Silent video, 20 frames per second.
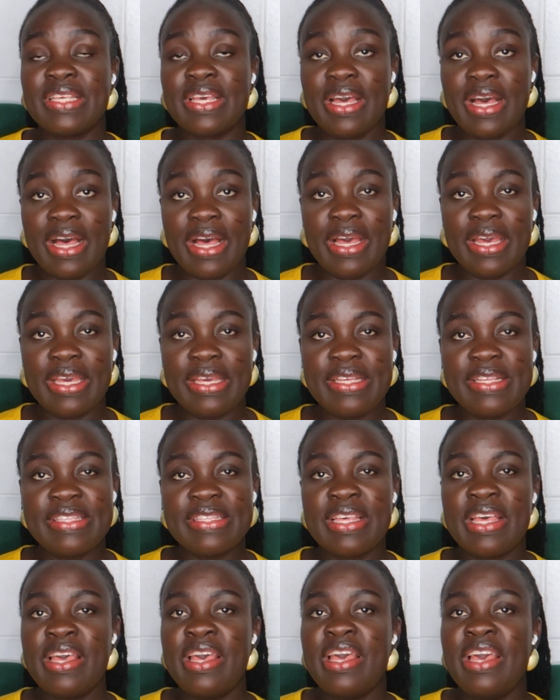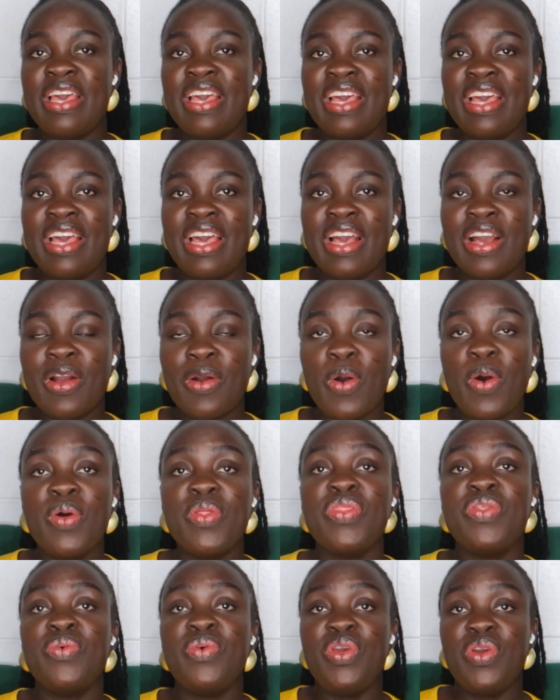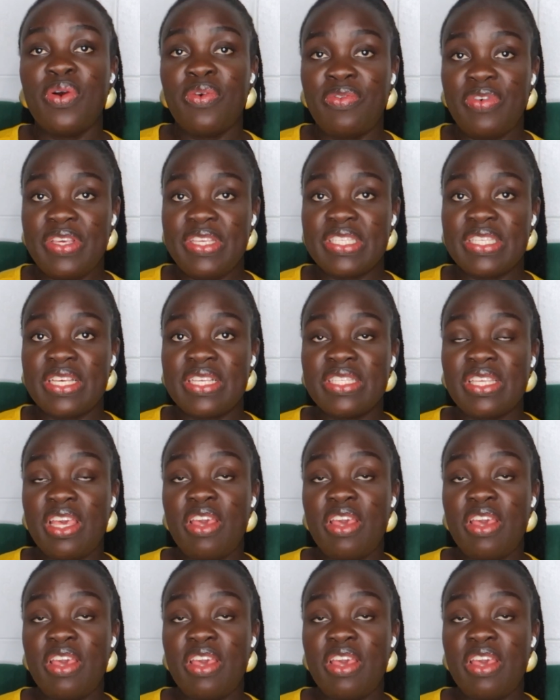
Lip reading: guys, go through your visas.